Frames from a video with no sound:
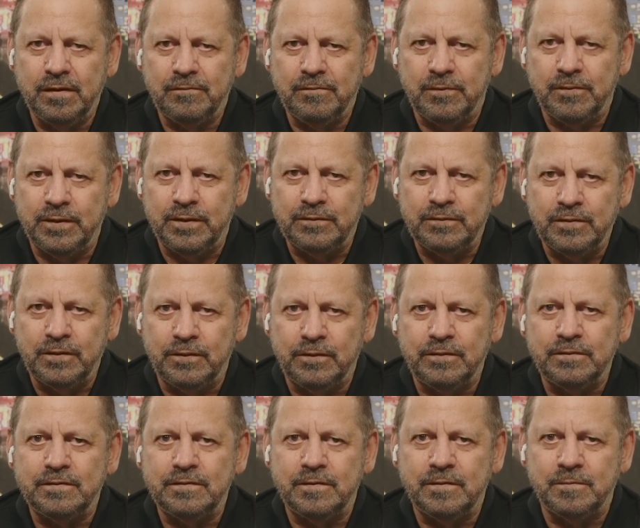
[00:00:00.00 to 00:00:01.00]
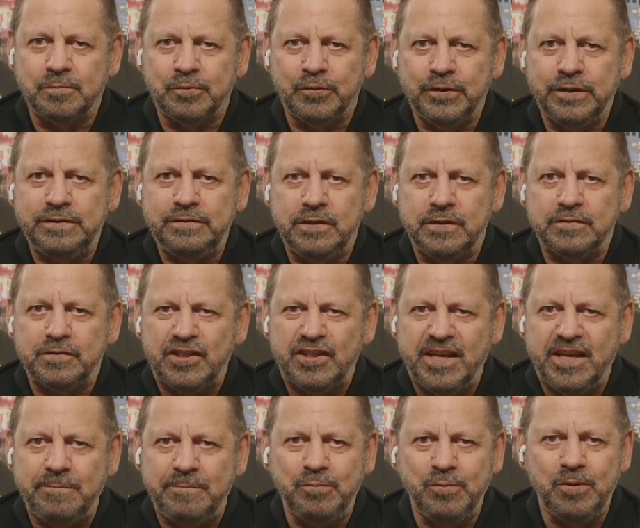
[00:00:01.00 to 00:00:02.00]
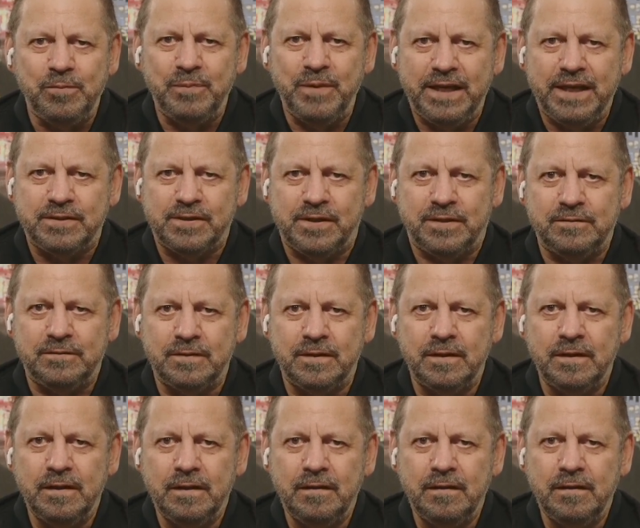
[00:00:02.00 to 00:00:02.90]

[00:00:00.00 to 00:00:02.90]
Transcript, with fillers: for the church to preach a simple message